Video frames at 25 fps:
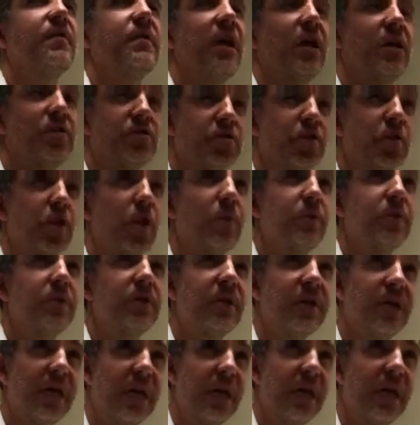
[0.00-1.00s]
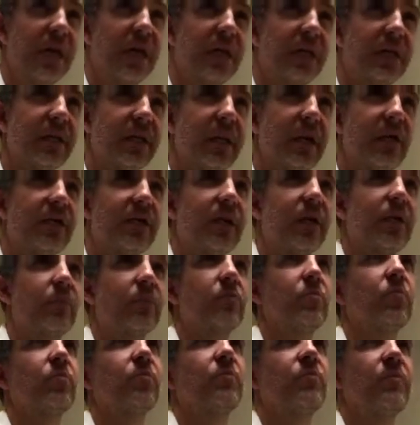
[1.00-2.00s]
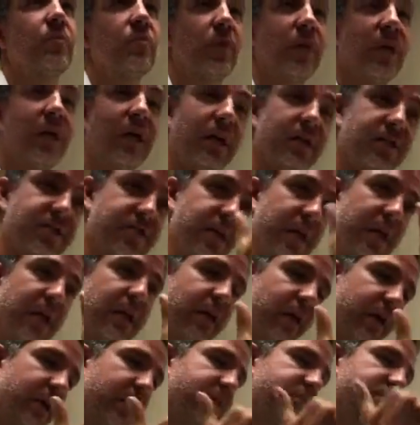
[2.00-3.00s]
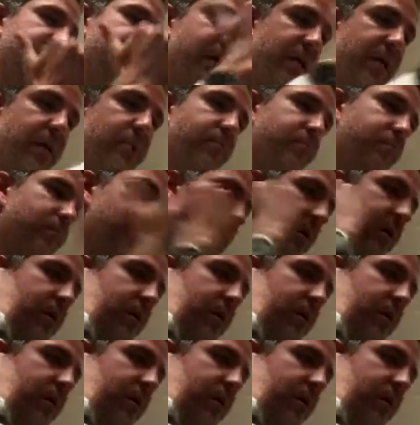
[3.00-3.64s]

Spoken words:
And then I'll scope you again, and then I'll get a second